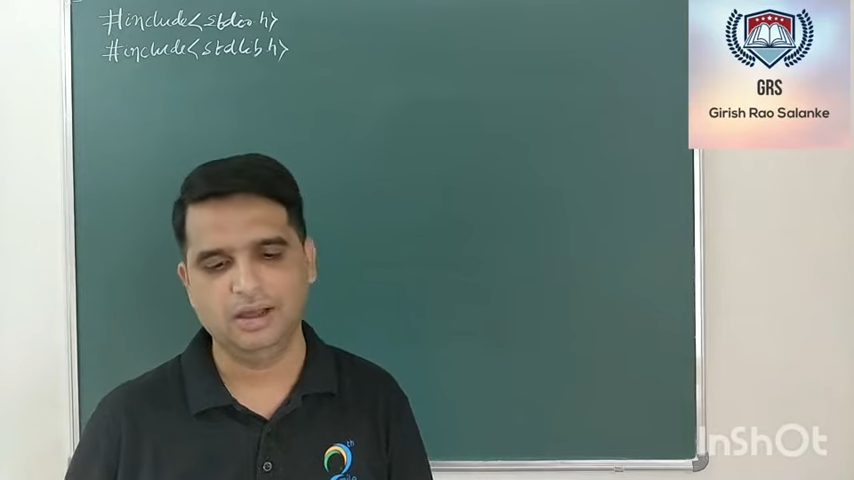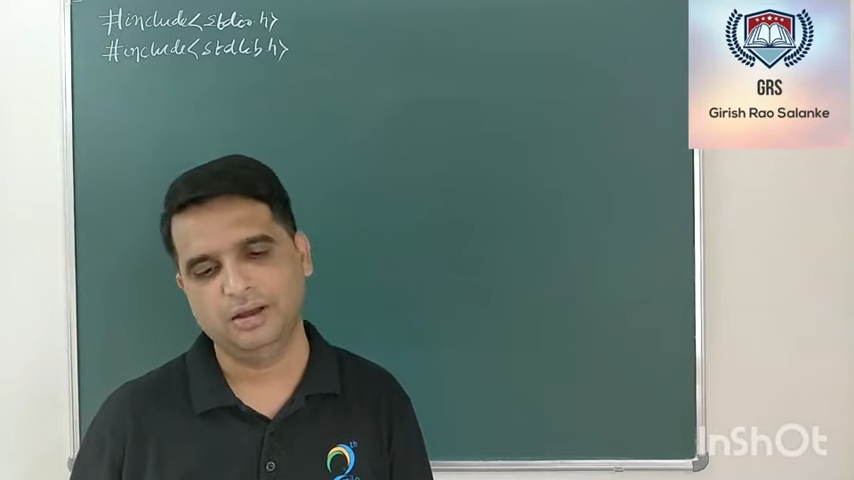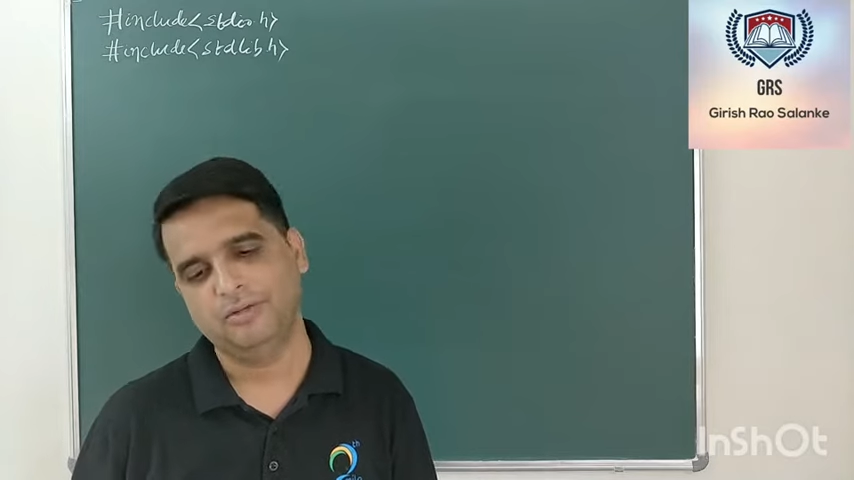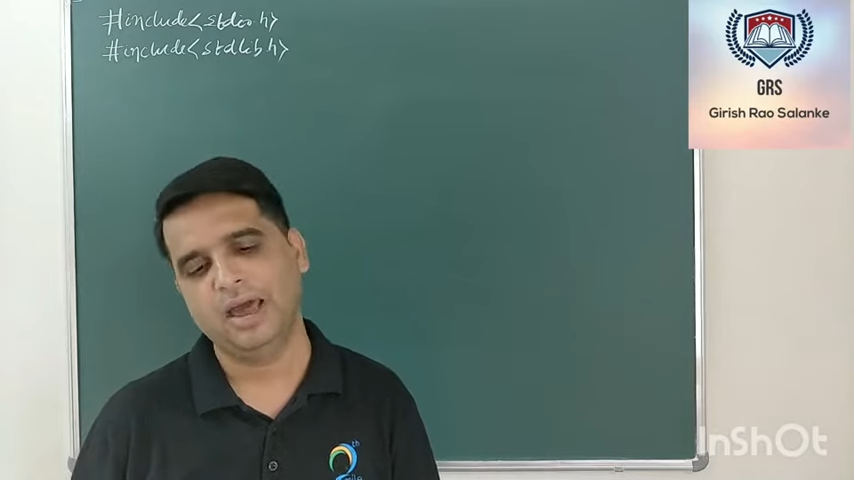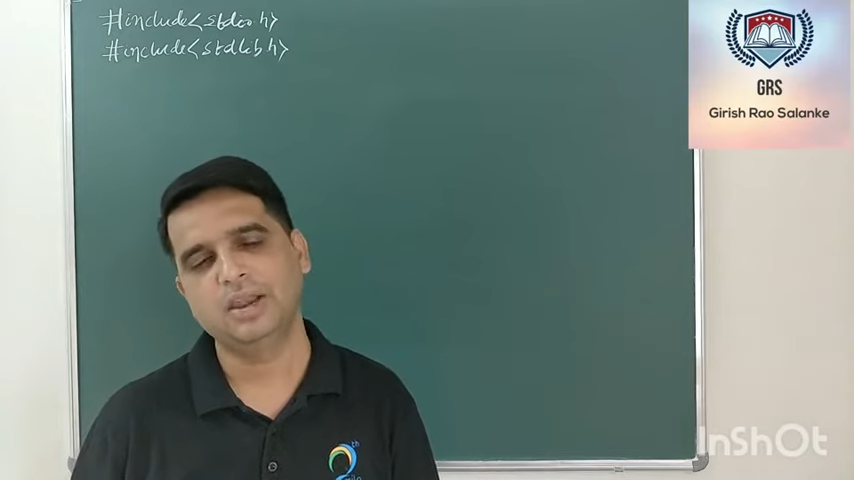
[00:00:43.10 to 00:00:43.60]

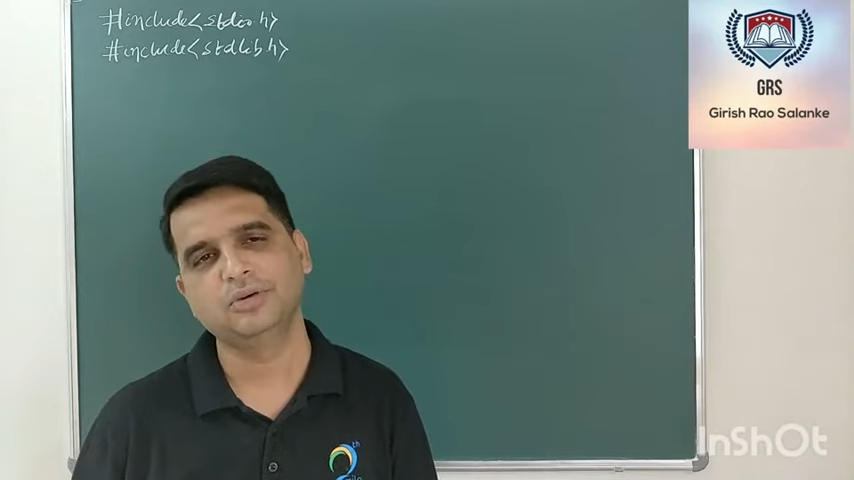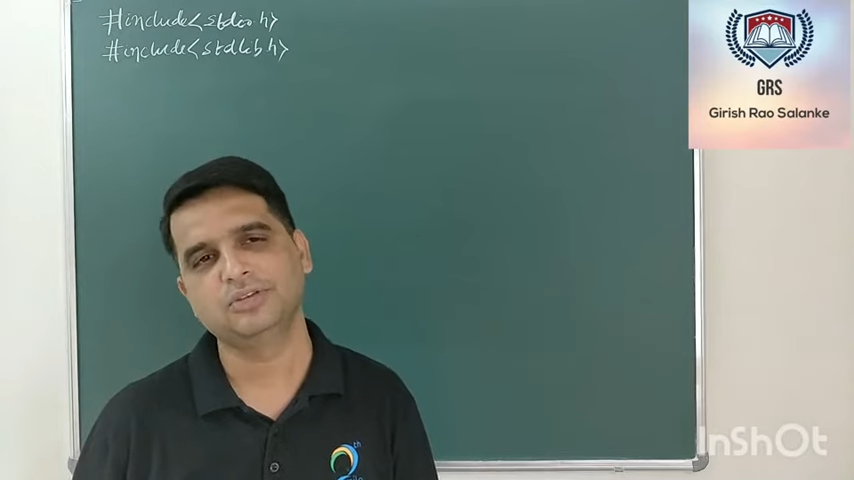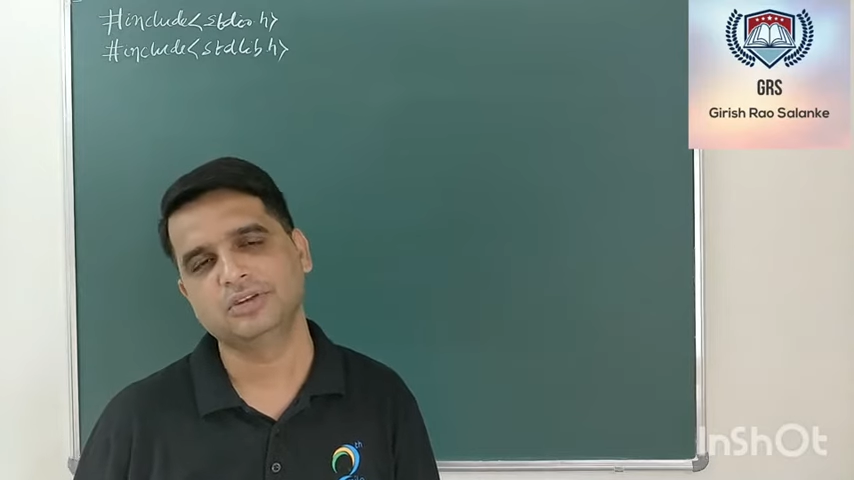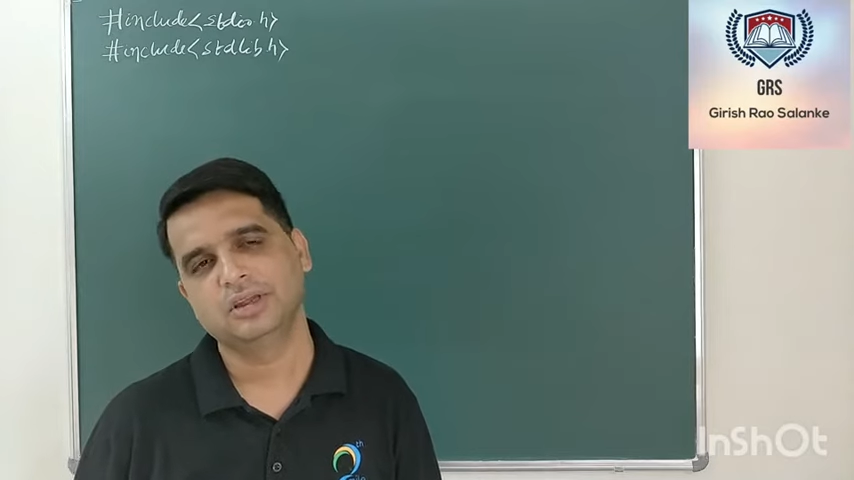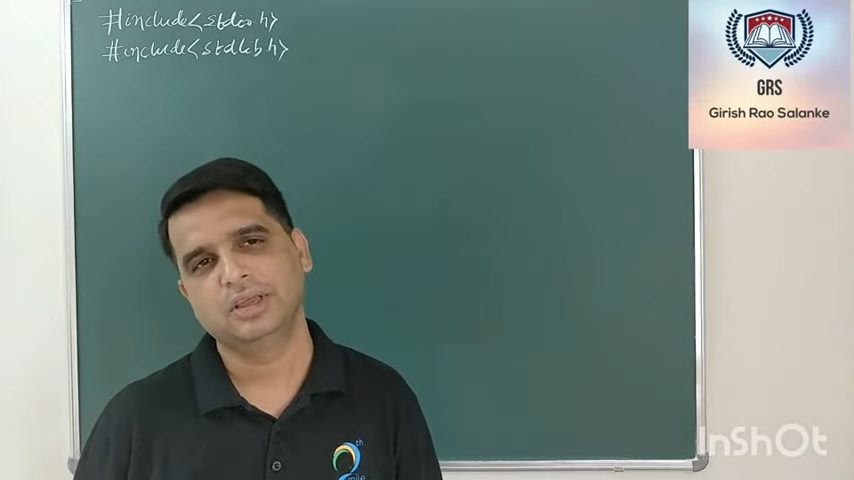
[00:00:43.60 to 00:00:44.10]

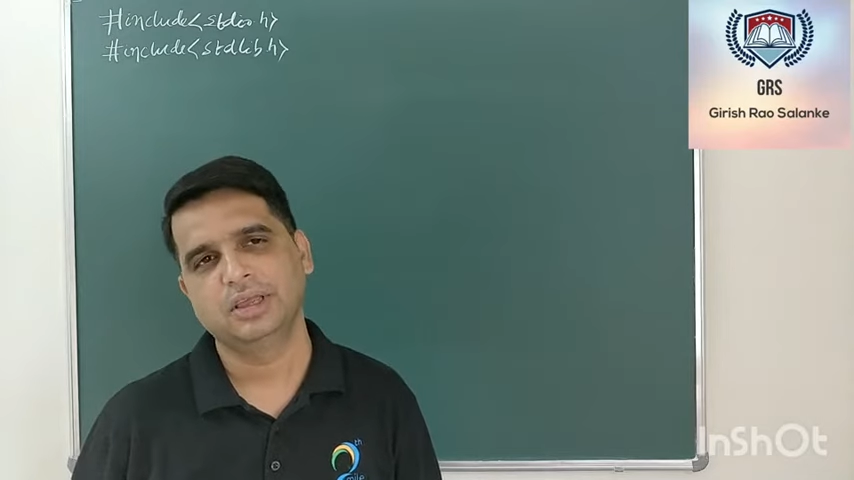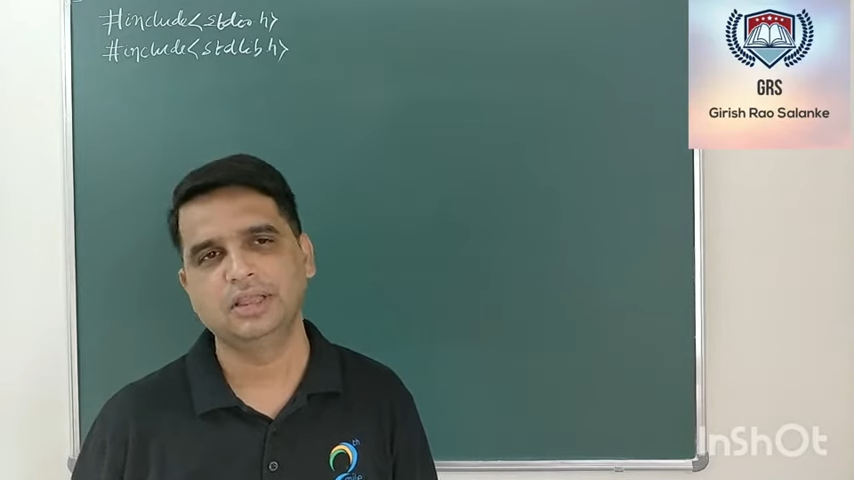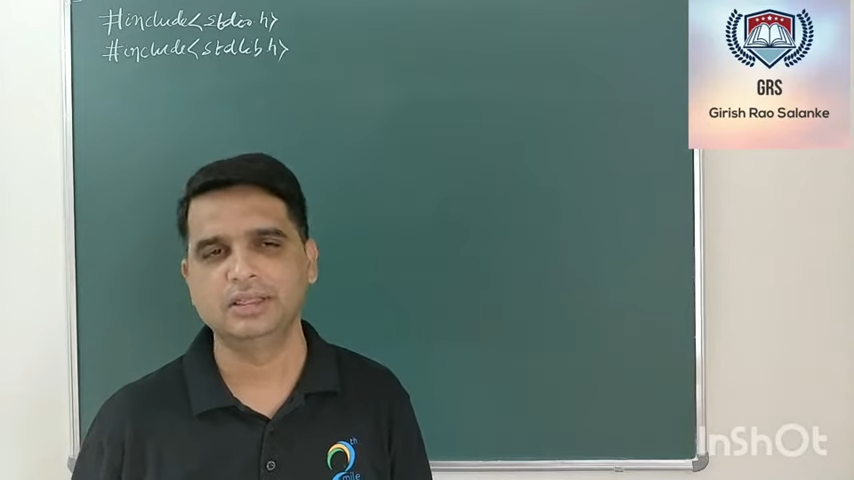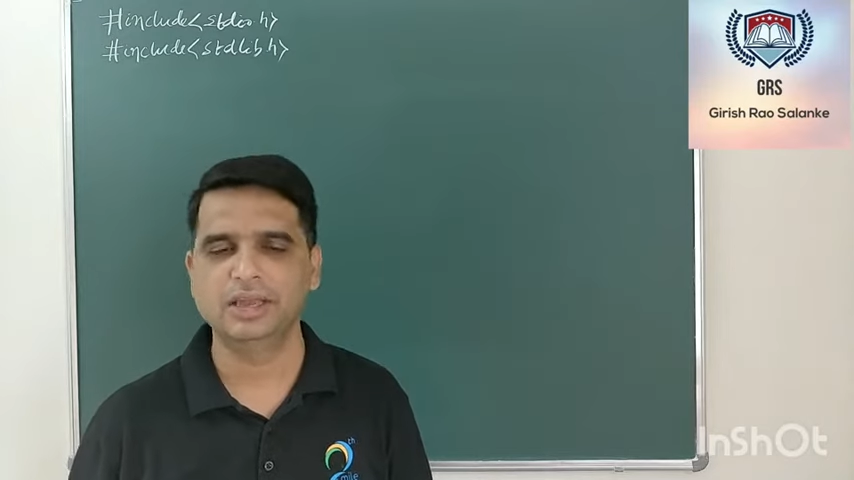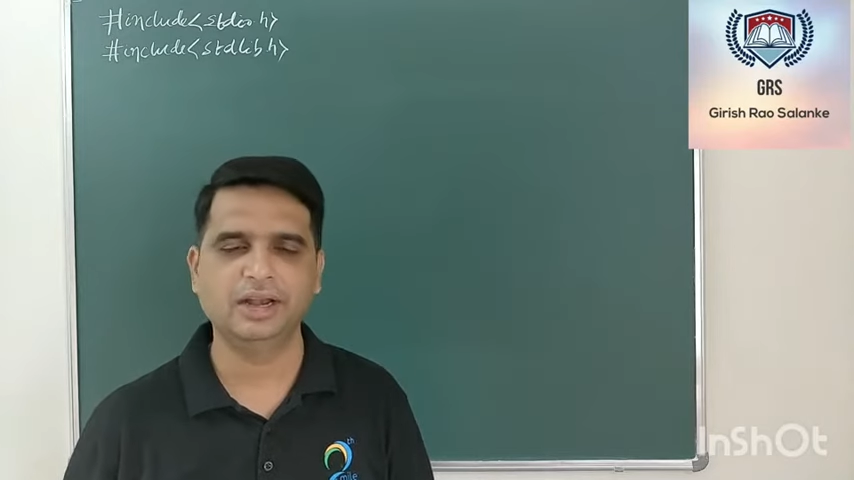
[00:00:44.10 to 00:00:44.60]
values
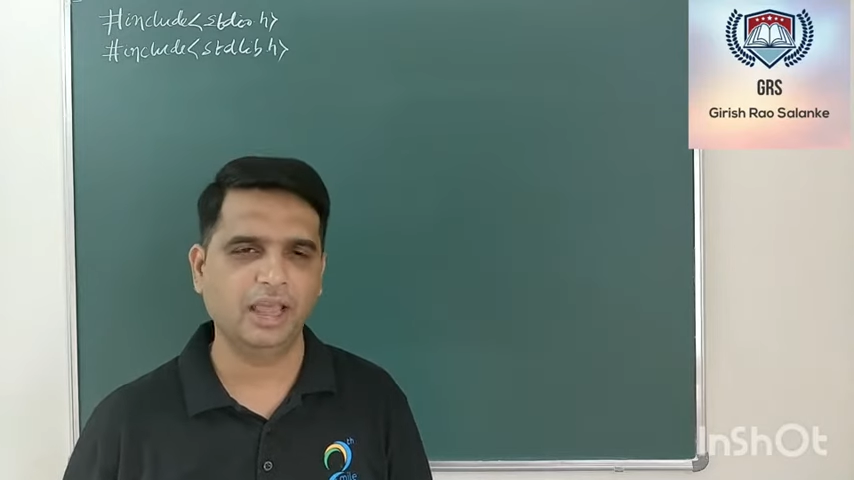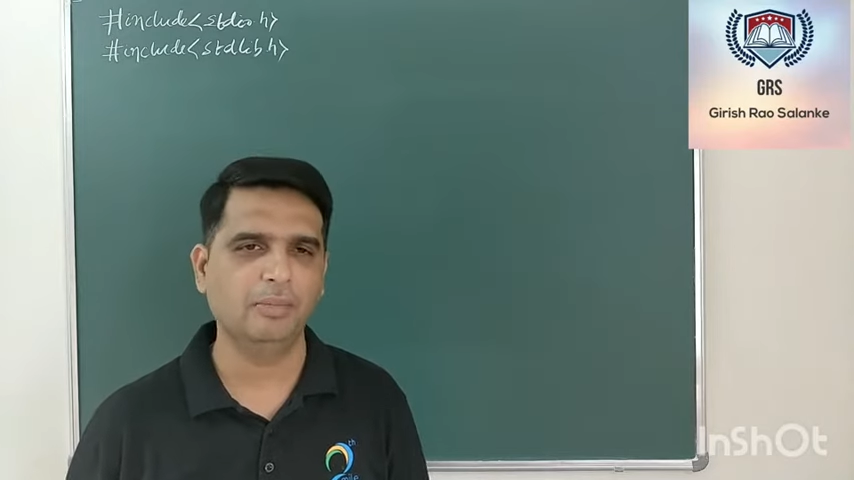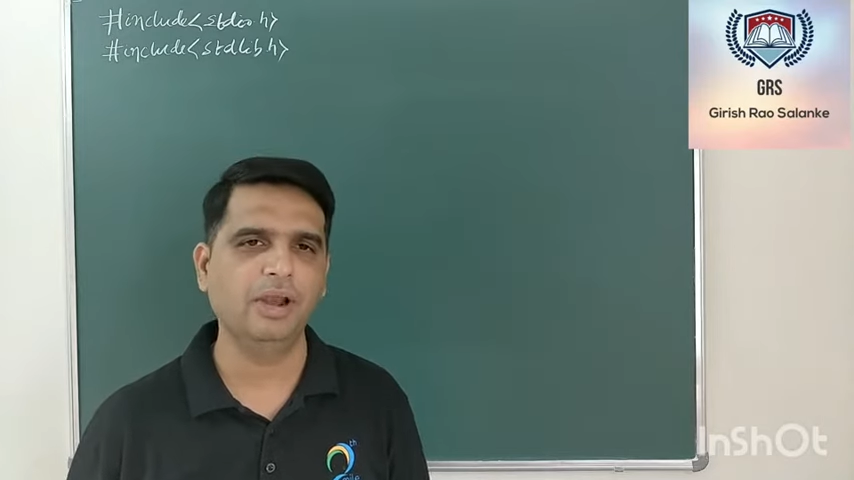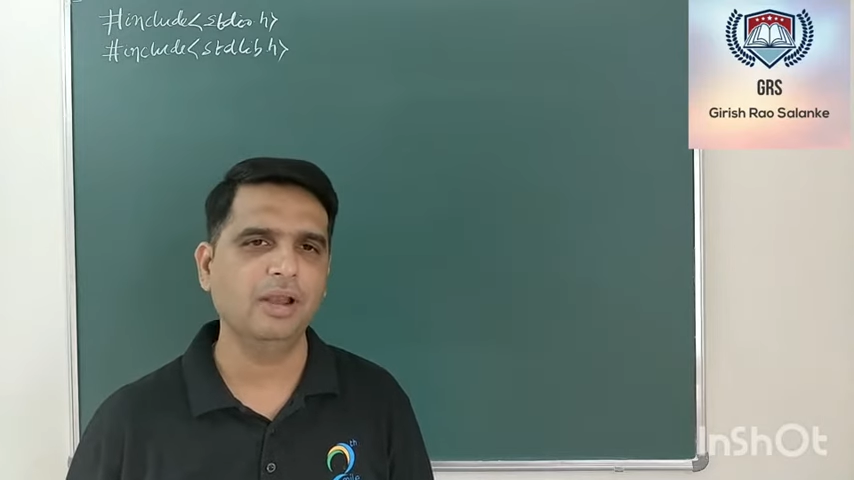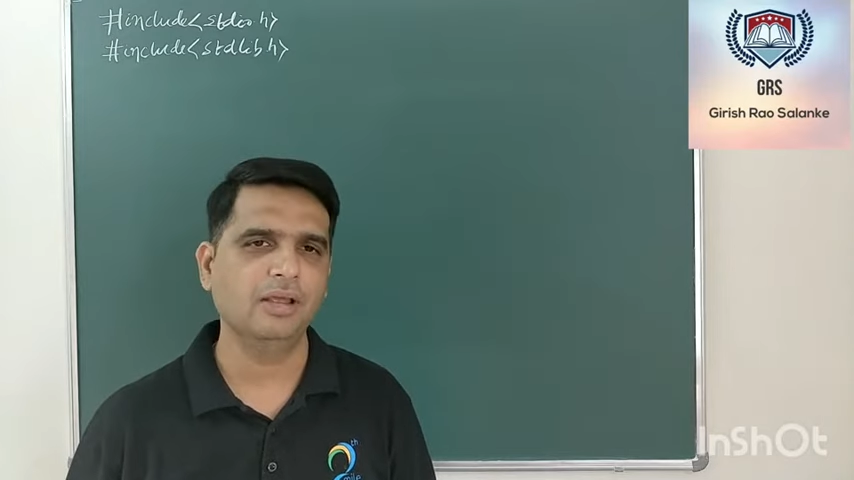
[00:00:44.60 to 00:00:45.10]
in the
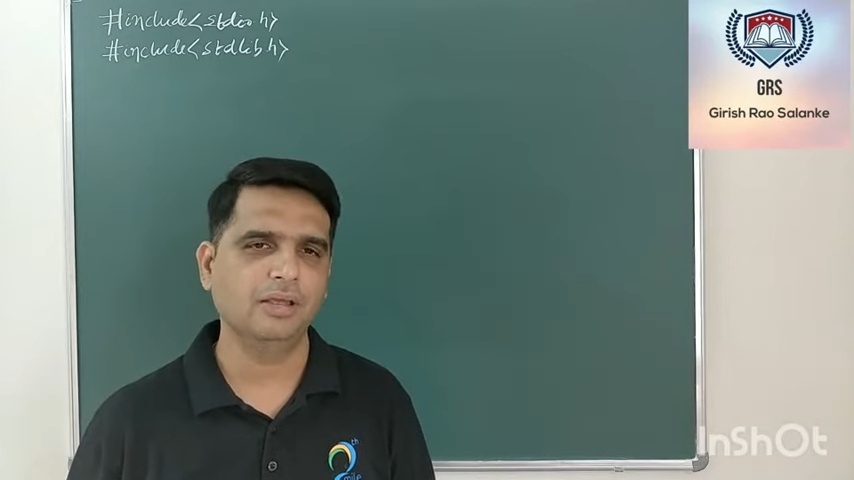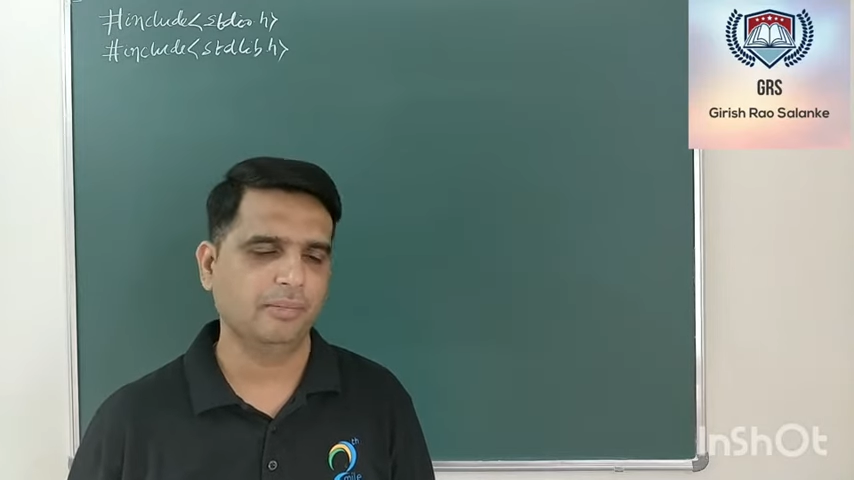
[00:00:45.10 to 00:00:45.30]
table